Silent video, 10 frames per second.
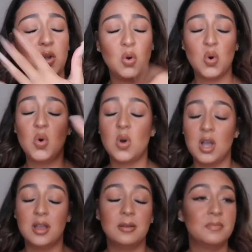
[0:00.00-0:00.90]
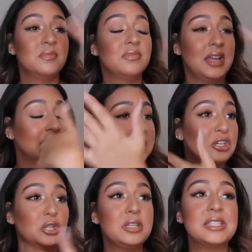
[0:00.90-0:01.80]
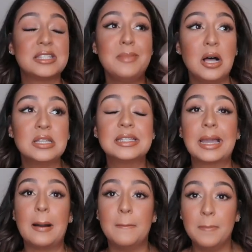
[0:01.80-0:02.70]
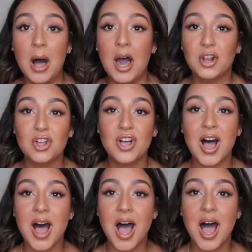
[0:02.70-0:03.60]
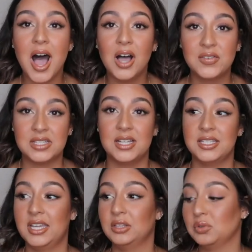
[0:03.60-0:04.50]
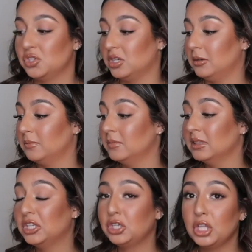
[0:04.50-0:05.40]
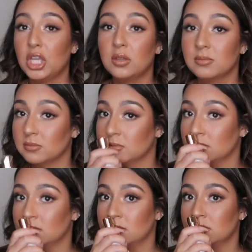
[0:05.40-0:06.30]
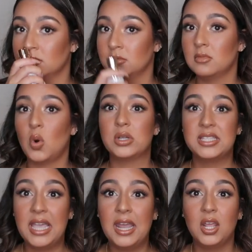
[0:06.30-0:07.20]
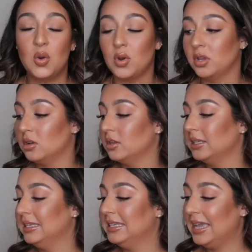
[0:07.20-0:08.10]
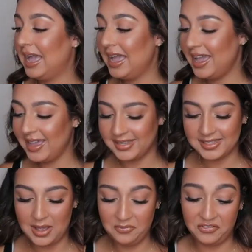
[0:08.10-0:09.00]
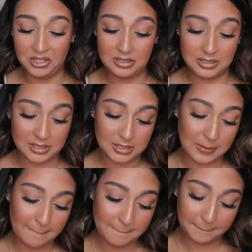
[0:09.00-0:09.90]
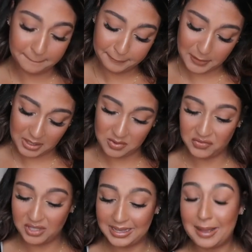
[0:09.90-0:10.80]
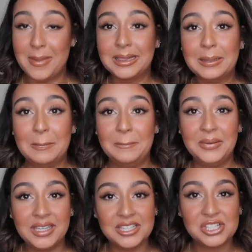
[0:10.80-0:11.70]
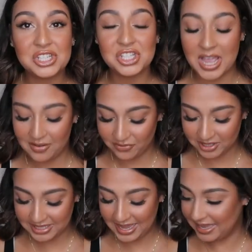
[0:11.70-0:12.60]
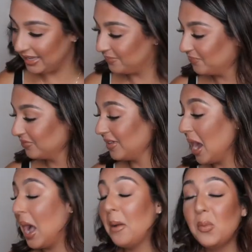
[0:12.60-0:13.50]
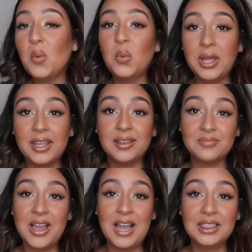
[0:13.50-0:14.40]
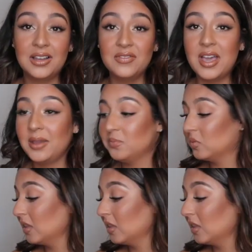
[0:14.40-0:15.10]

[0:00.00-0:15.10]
Oh, that literally smells like a bottle of suntan lotion. Literally, or tanning oil. Yes, I'm feeling this. Make me feel like I'm at the beach every day. I'm with it. I love that.